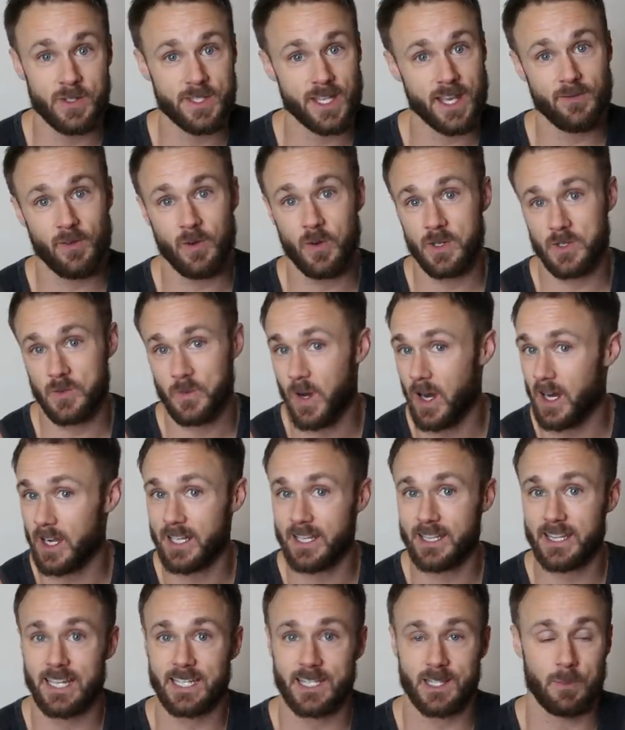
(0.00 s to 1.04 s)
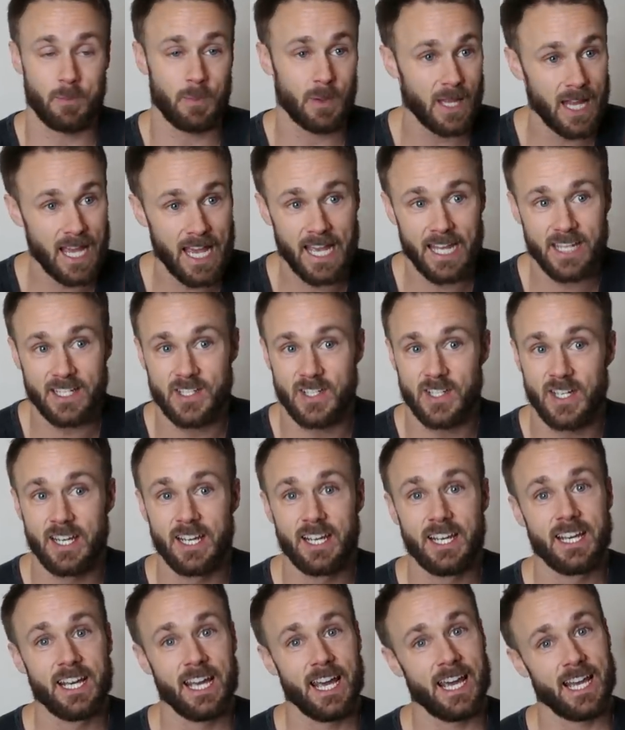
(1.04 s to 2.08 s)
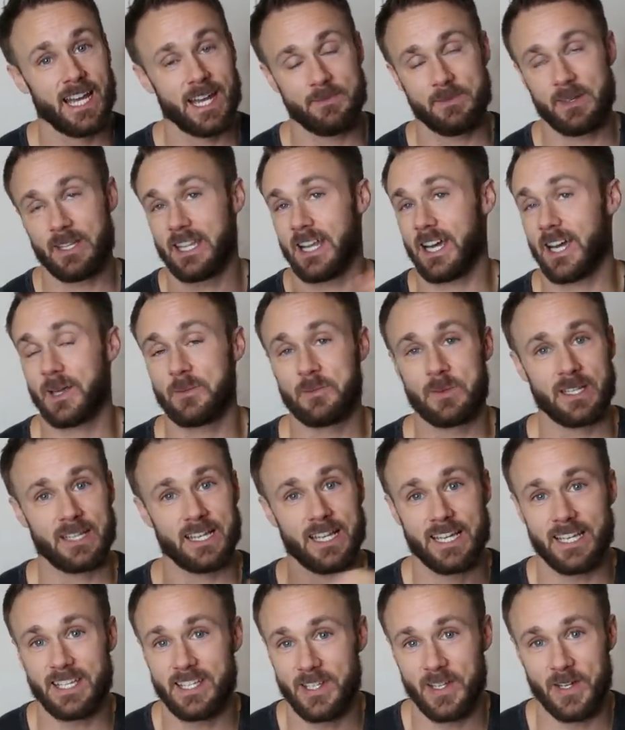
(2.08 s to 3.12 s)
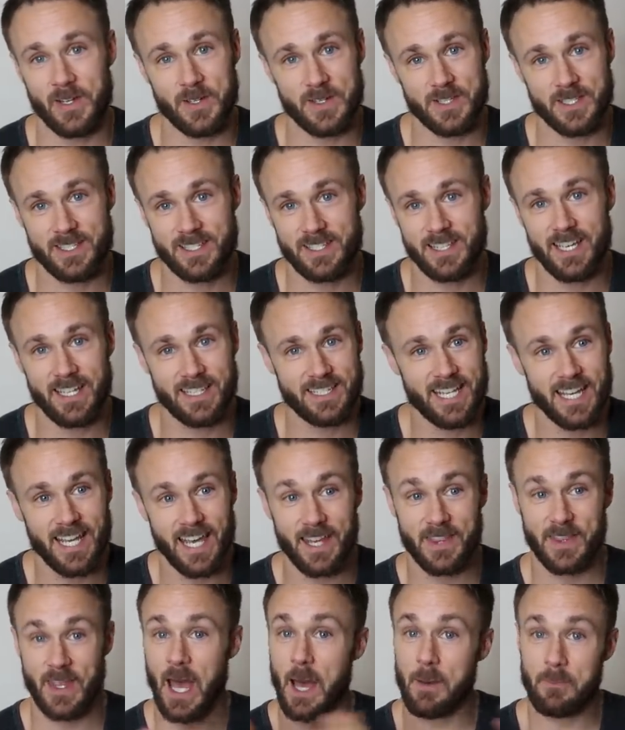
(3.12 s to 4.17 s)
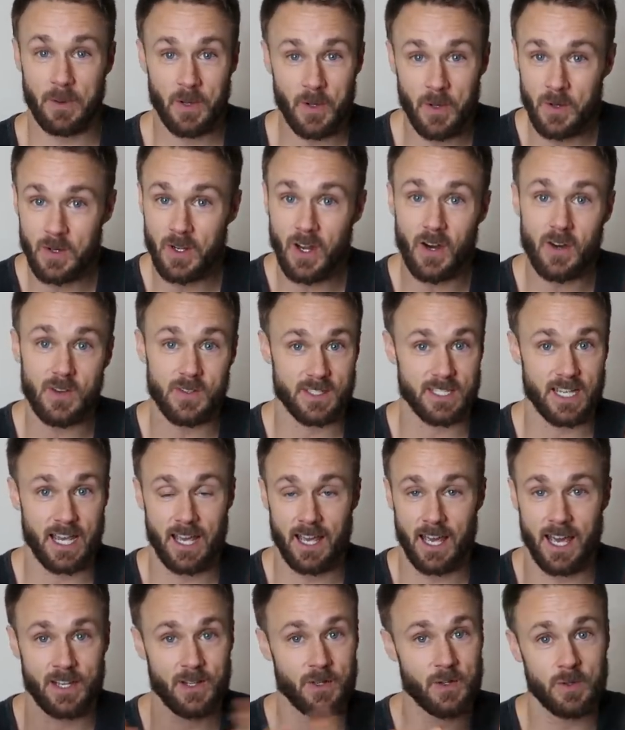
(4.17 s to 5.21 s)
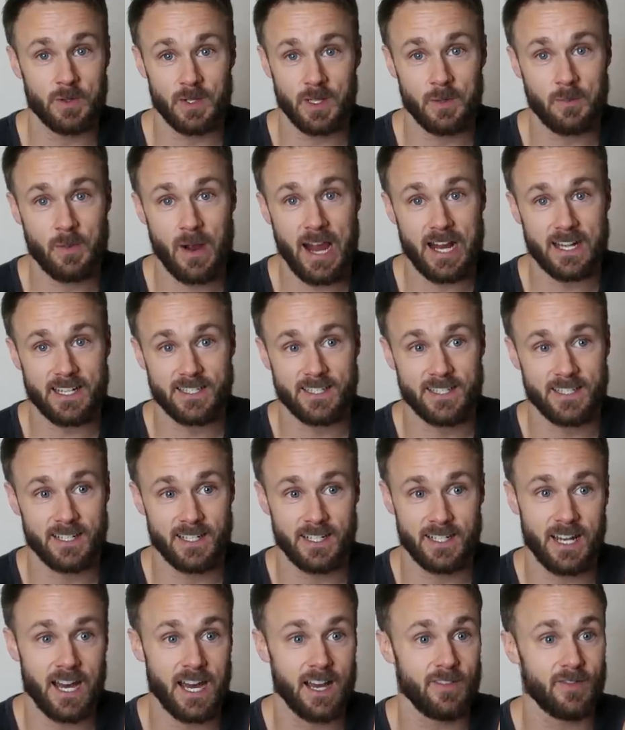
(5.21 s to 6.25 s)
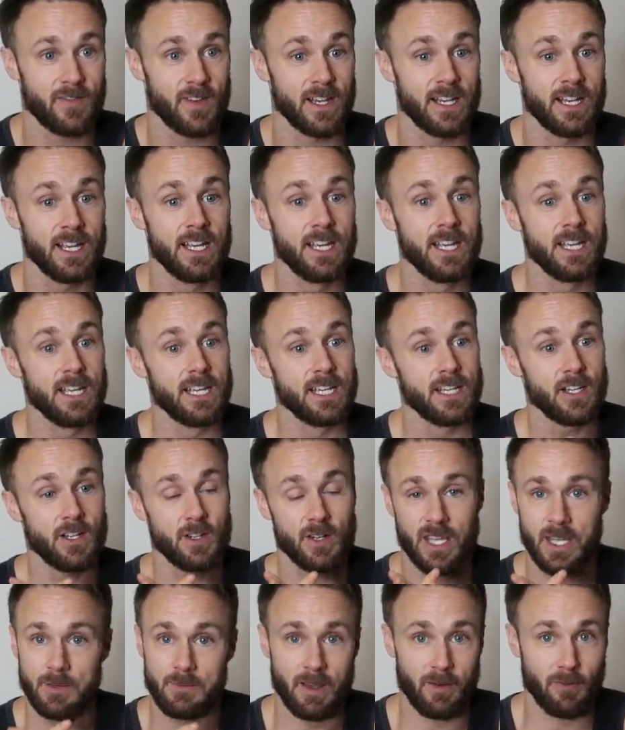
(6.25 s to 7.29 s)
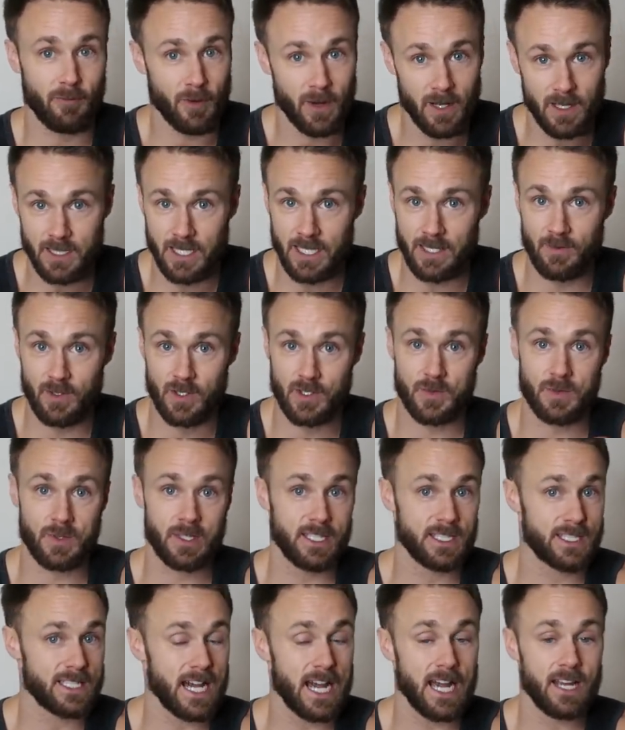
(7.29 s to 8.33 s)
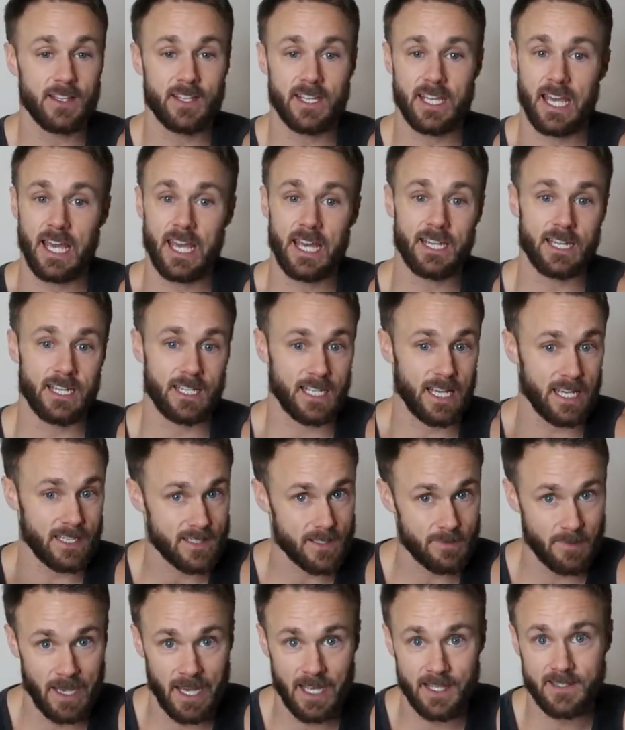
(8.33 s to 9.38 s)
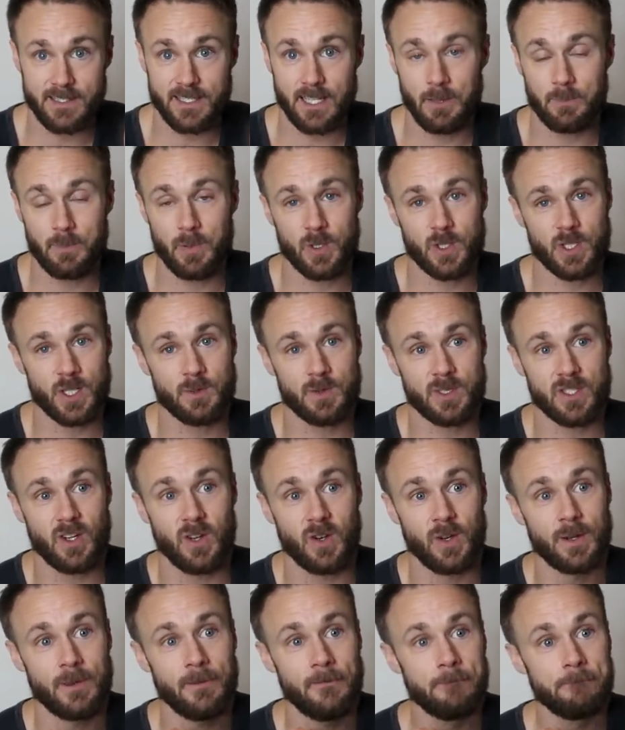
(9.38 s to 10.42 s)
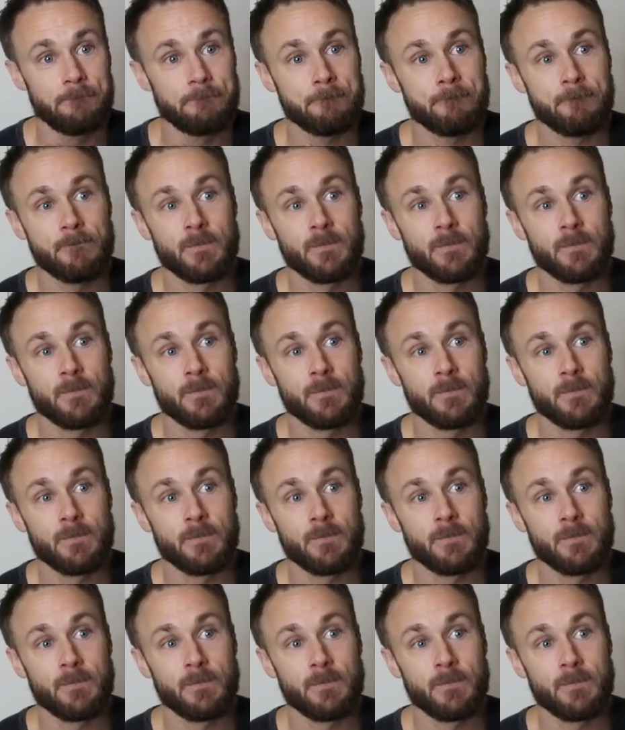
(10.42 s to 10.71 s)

holds I've always wanted, like the planche. And I mean, that can be like years to get that, but who knows? I don't really practice it enough and, you know, get my front levers really dialed again and get some handstand pushups going.